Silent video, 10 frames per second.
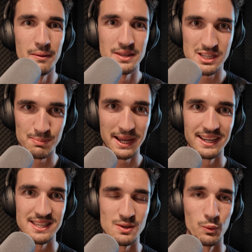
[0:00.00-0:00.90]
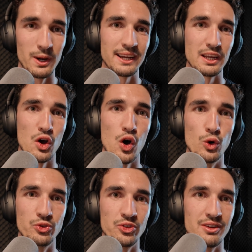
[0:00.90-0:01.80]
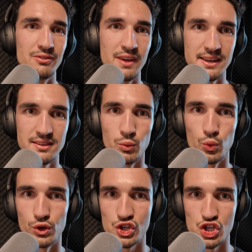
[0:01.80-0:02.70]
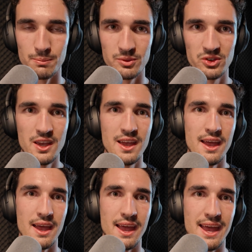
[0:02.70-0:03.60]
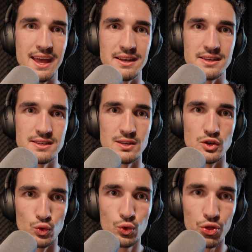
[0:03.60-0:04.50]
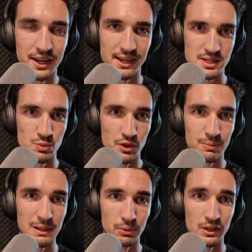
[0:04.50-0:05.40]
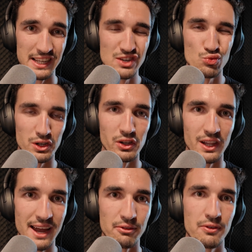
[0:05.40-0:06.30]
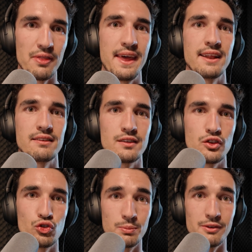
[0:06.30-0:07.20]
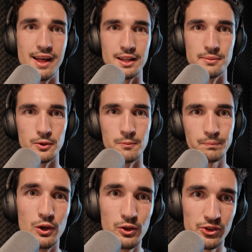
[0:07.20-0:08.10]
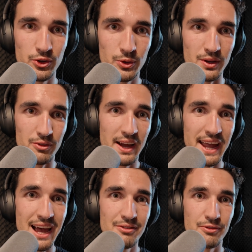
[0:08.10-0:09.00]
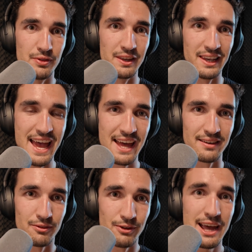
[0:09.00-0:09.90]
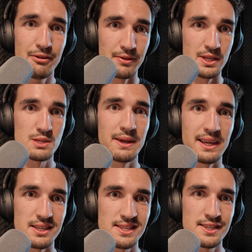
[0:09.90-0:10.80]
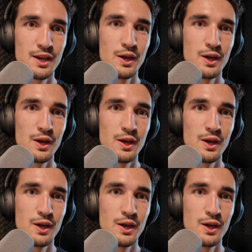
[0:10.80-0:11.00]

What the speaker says: space where I can host events, workshops, and do things with people in real life, that is super valuable. Also, if I have the land, if I have the space